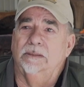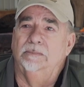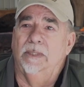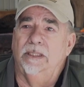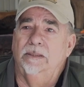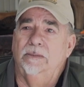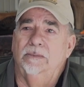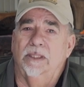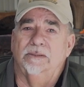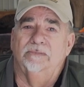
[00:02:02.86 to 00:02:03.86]
made
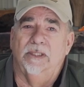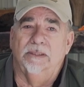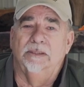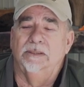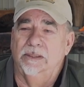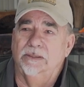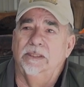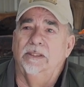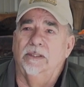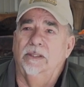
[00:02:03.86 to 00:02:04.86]
reservations to see
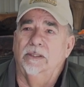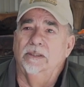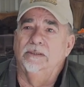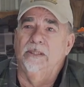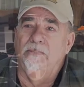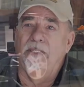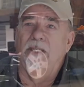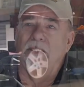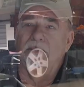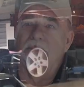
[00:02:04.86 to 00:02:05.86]
the cars, and went out